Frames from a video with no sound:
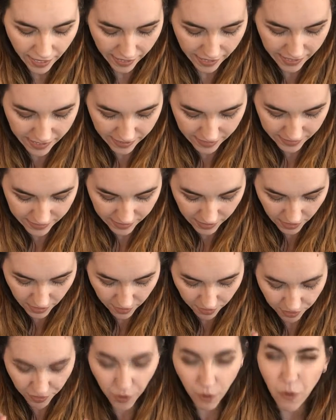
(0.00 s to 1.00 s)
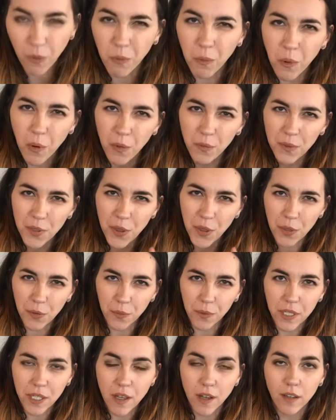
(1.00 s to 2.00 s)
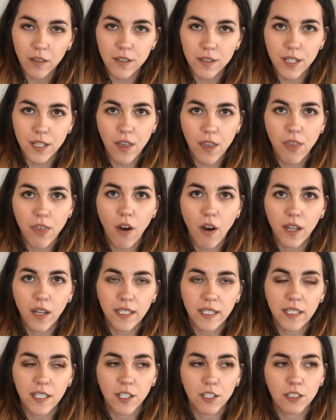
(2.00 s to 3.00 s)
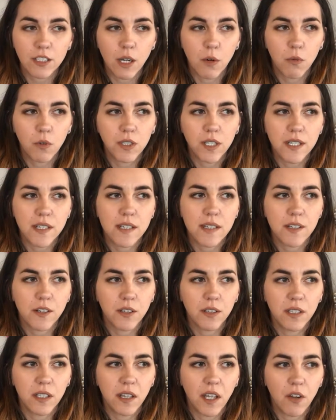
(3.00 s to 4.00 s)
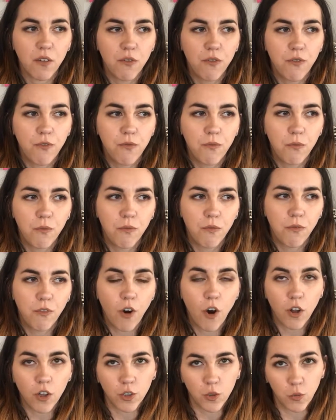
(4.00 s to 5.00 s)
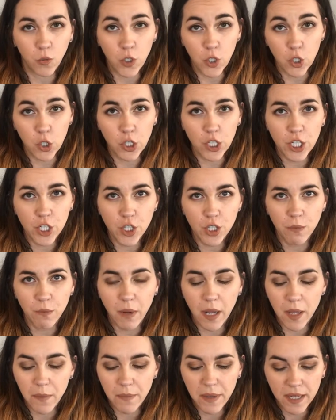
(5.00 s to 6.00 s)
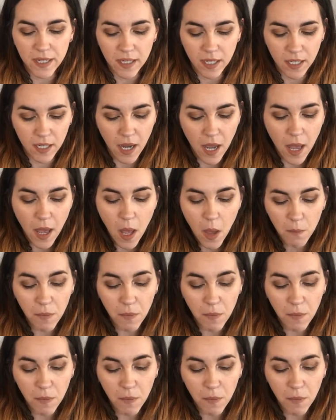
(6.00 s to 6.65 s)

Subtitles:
And there were only 3 colors I thought in here that weren't necessarily like fall or winterish in my opinion,